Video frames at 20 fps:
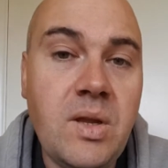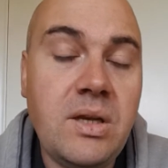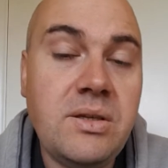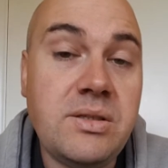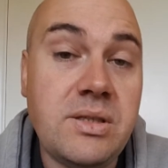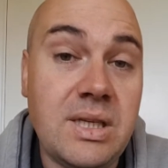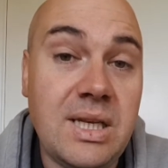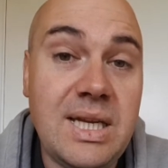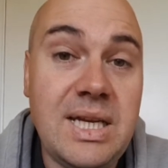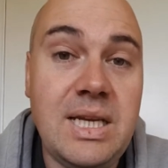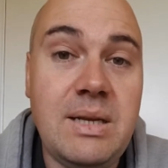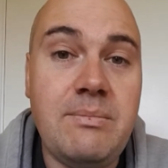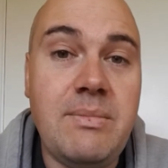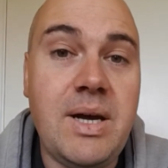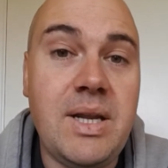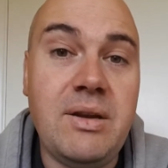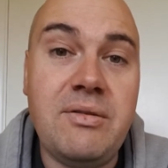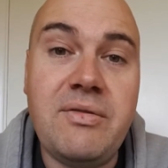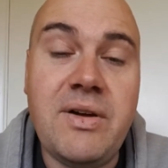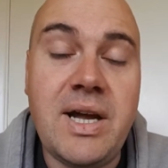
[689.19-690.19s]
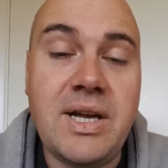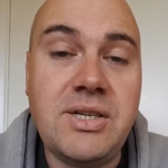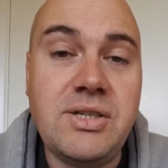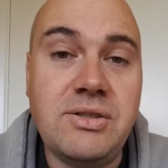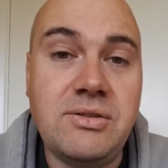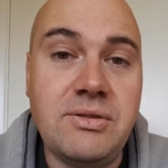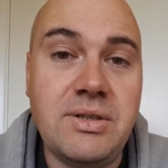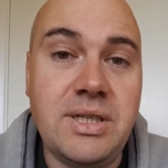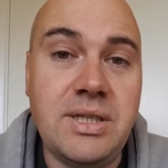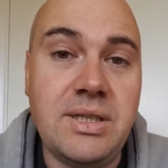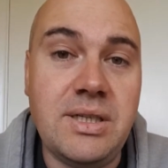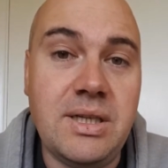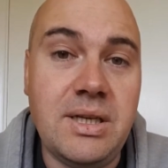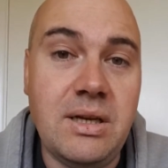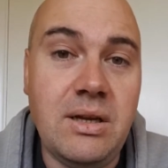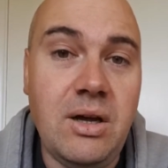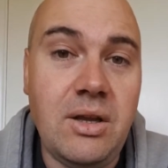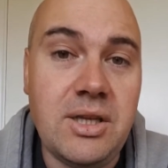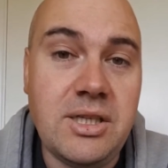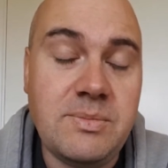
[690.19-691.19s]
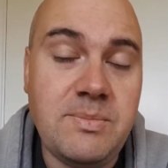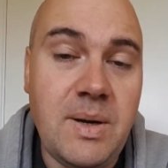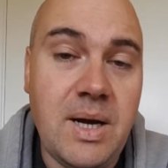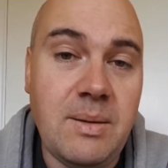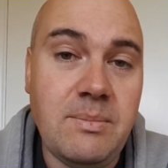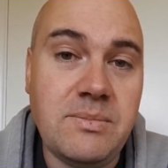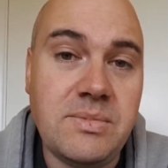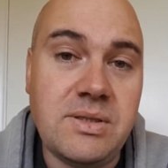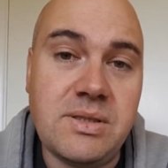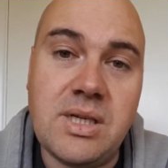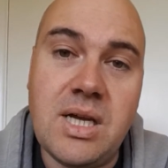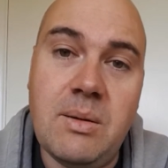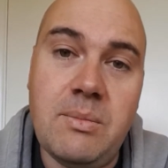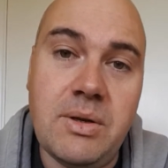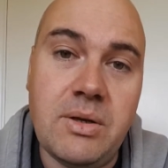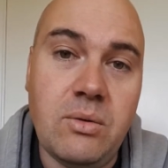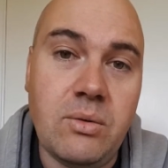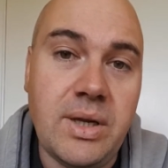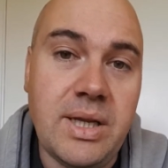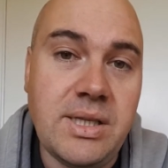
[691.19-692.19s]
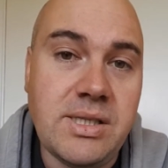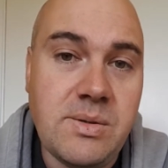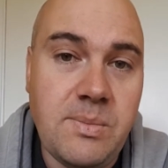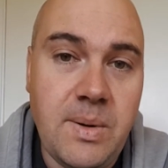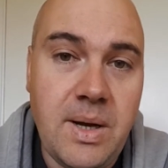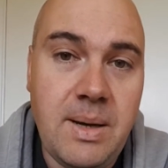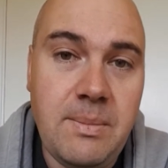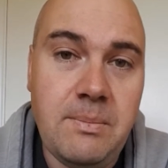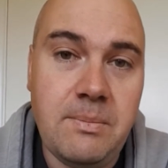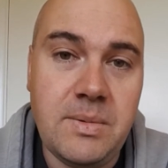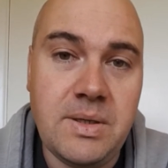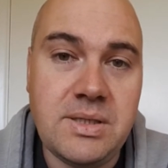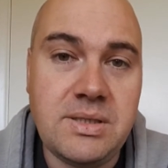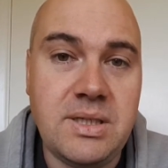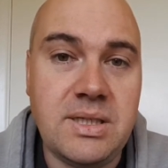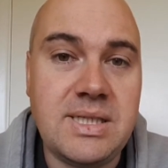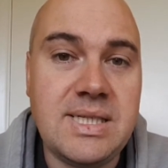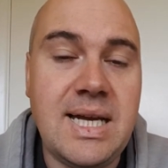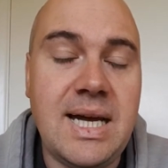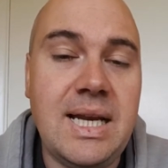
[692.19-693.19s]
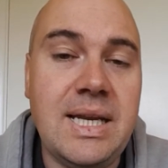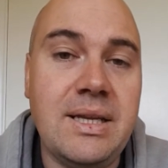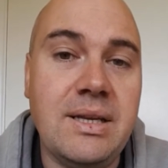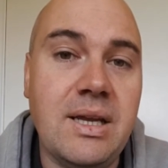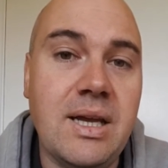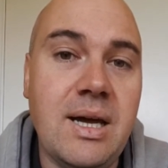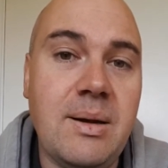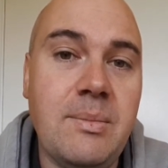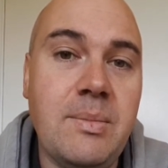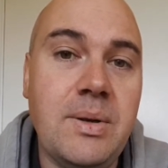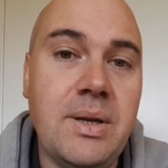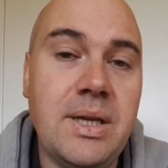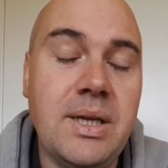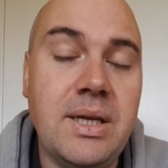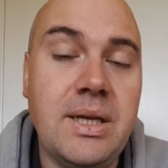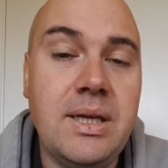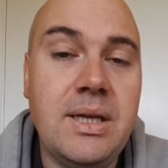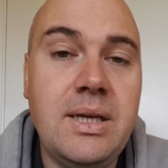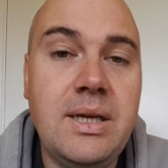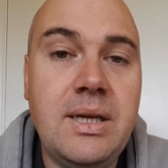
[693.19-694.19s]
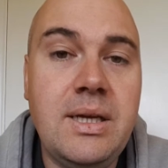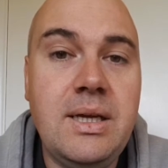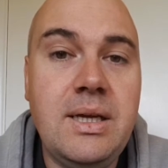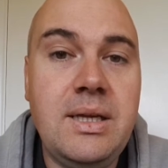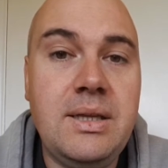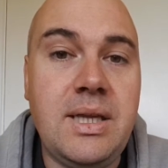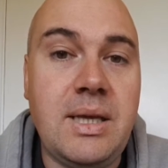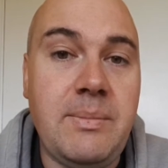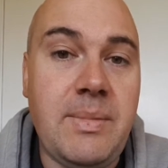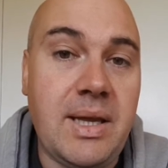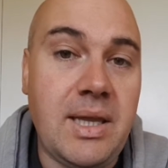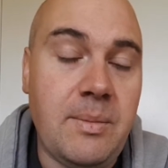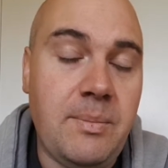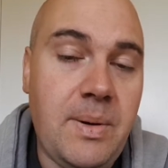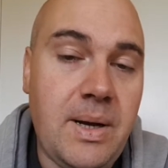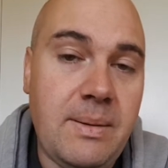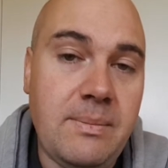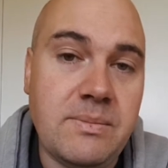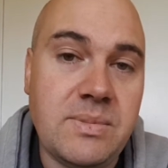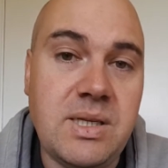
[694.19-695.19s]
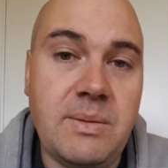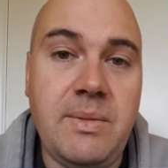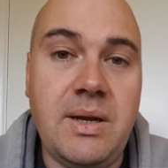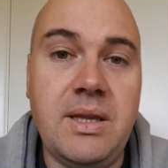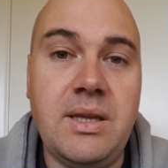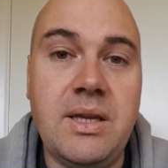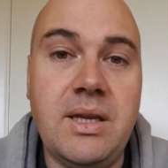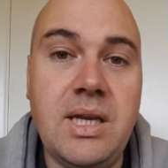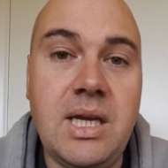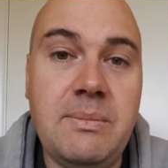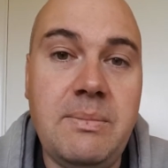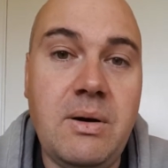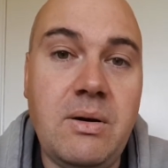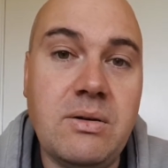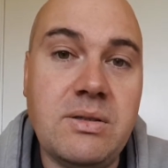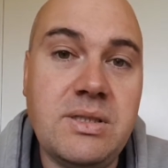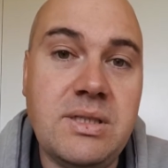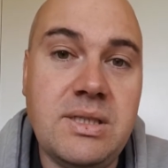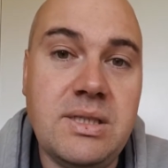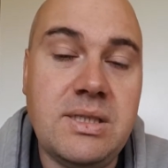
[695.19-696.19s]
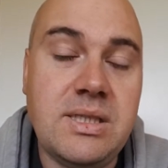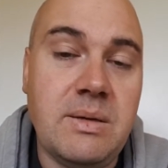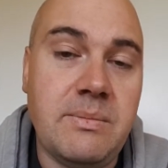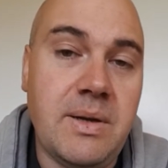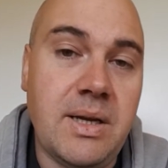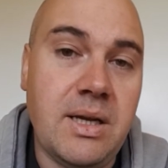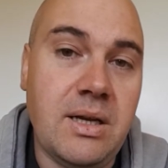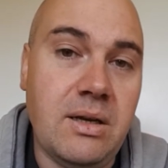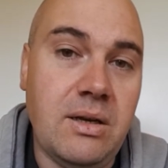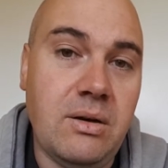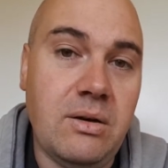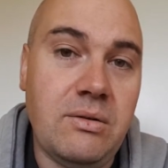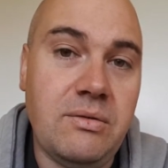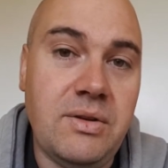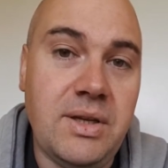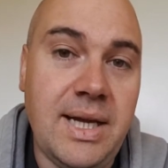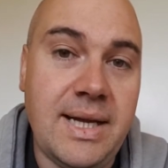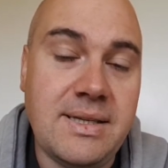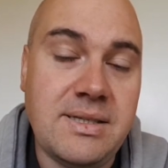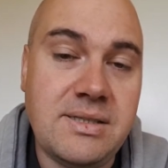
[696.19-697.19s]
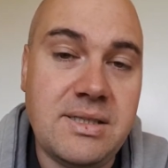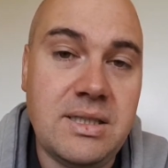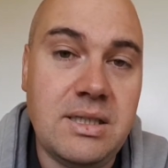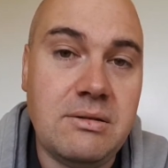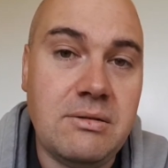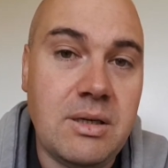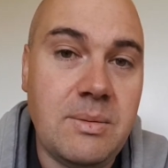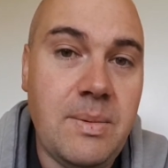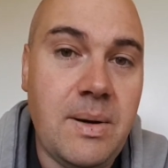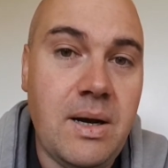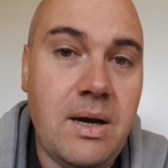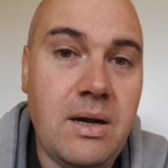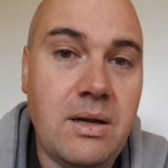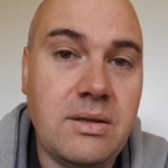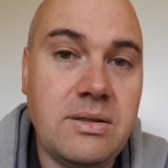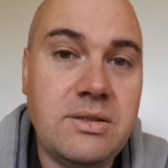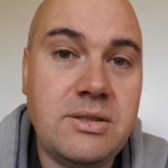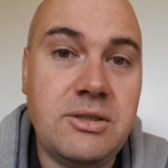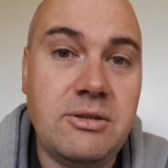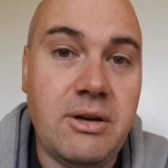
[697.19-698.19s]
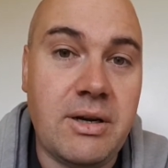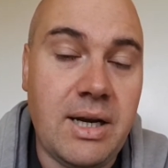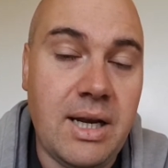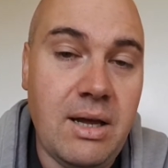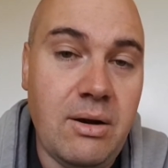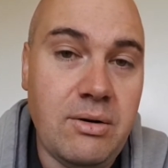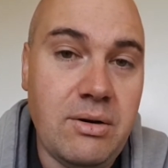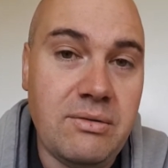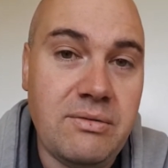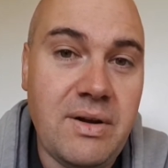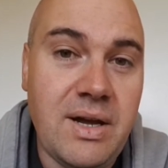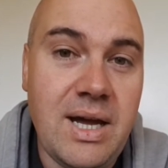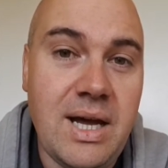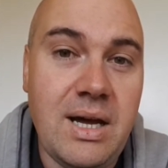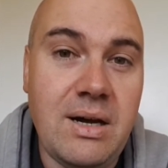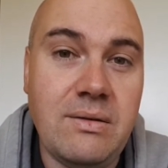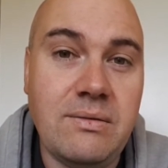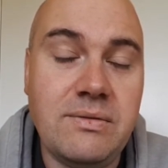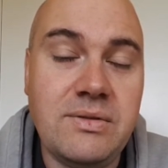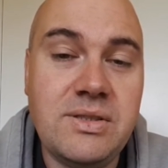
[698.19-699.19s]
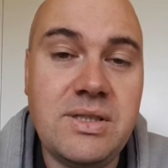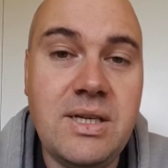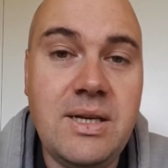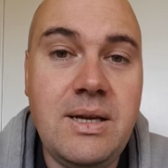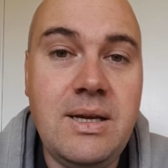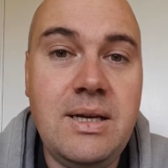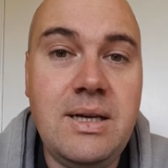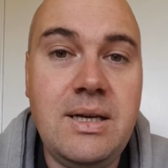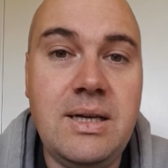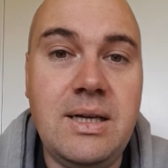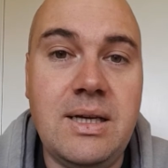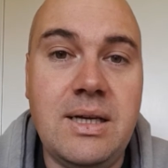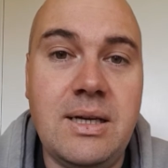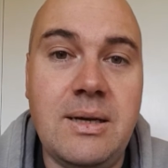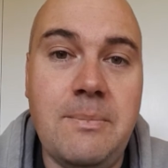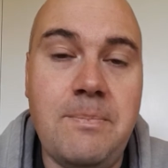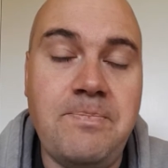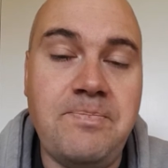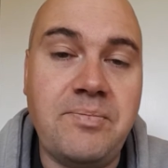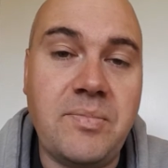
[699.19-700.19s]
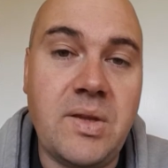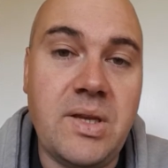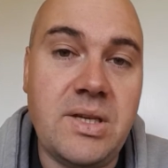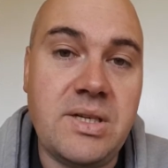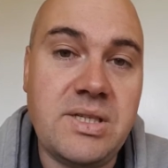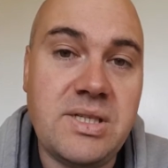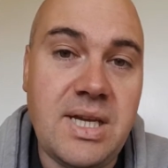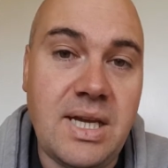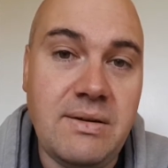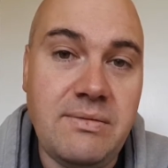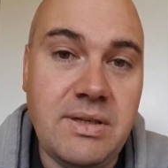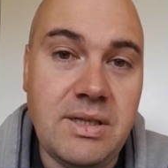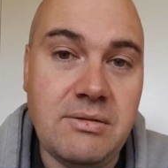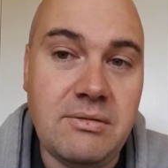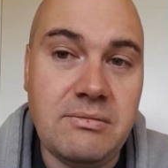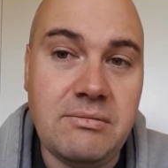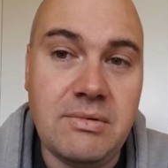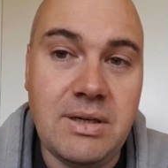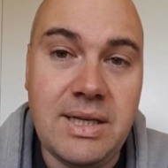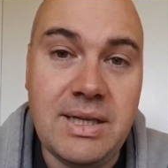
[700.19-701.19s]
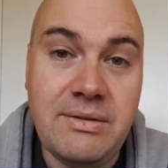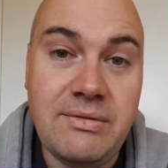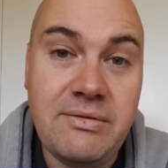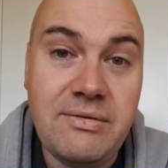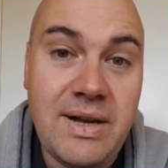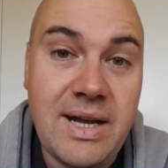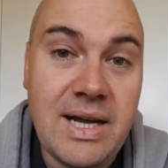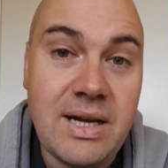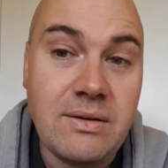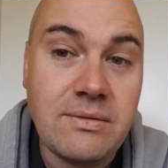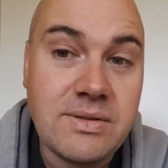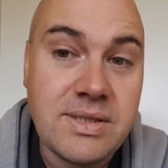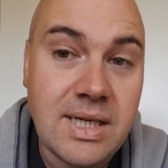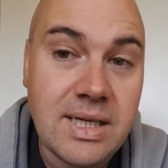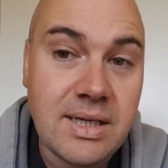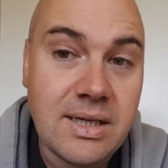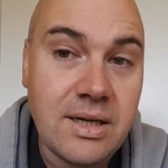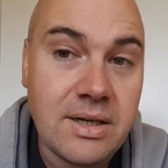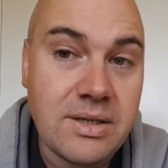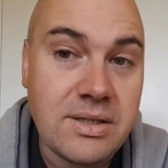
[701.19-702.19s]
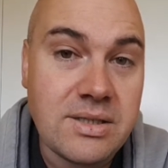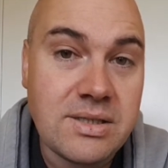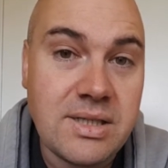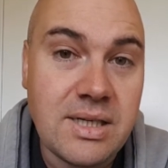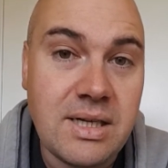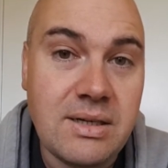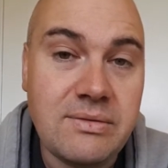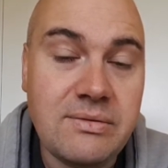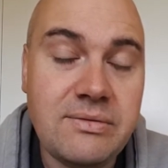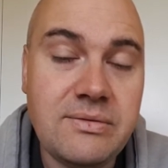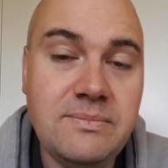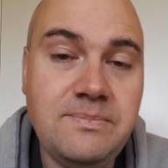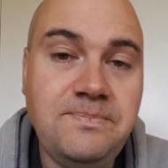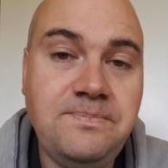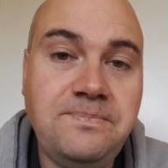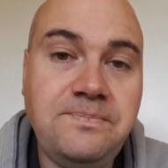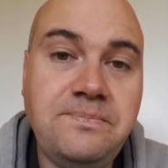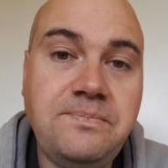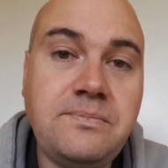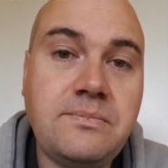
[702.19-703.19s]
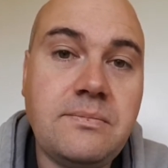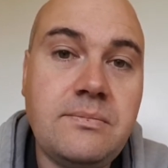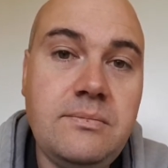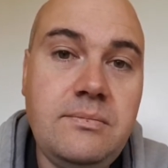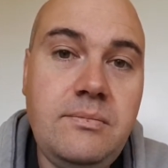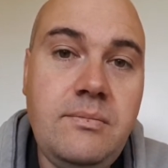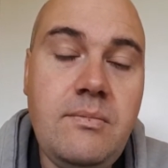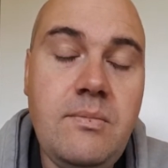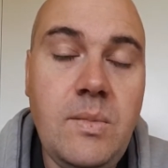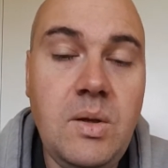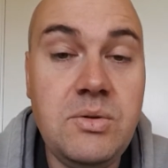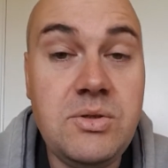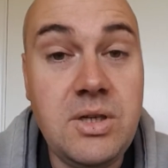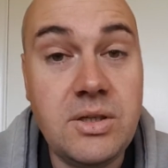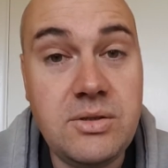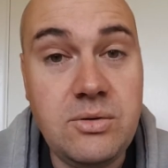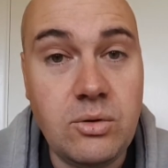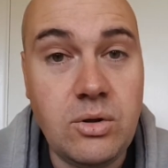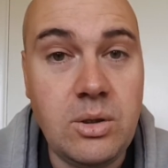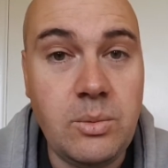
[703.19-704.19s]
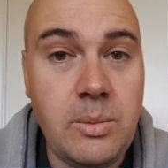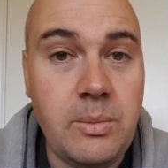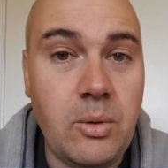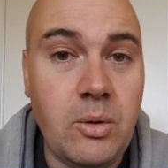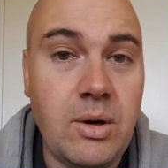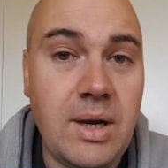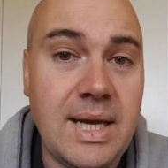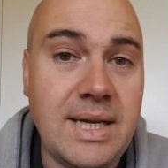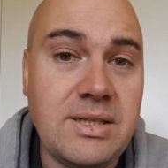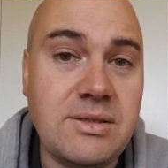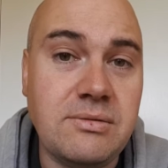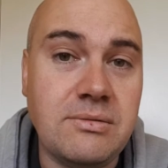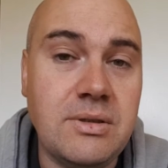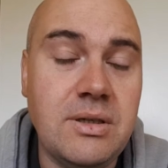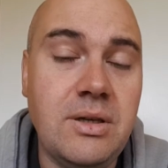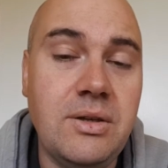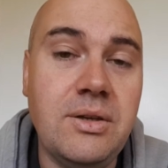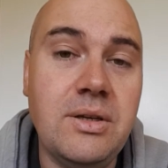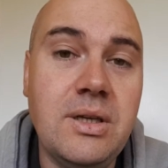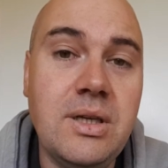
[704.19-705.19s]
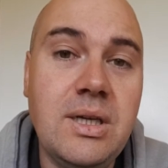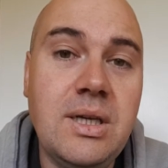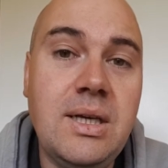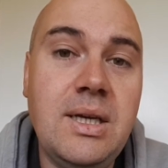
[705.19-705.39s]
So the leading manufacturer in a lot of these pumps is a company called Interpump. It's an Italian company. They make the pumps, they make the gearboxes, they make a lot of the ancillary parts, your unloader valves, your safety relief valves, that kind of stuff, which I'll talk a little bit more later on.